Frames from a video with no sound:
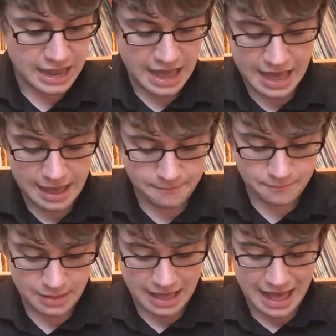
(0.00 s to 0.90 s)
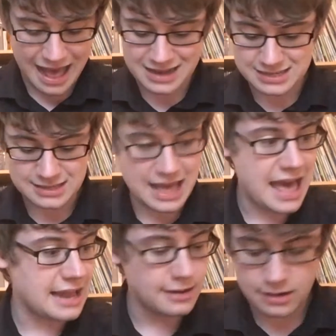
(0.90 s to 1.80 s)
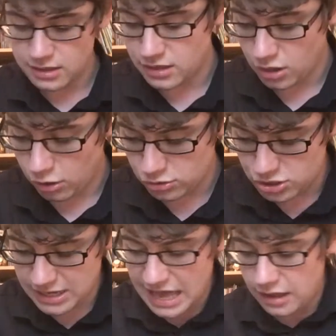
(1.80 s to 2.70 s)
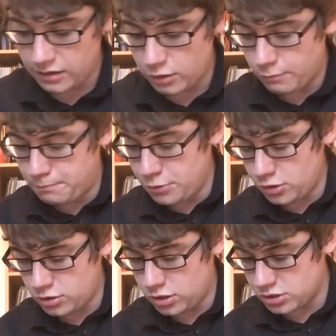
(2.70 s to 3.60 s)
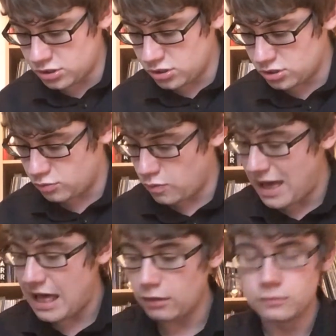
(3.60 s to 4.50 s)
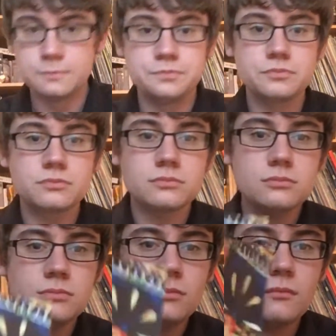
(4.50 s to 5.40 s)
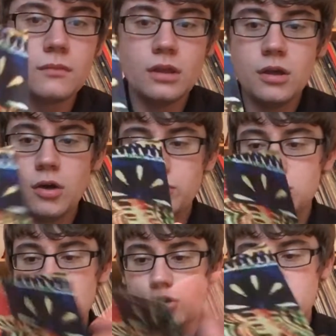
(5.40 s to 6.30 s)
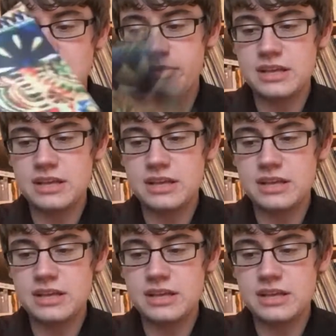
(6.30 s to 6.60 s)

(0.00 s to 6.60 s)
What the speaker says: And then you also get a little booklet as well, which just looks like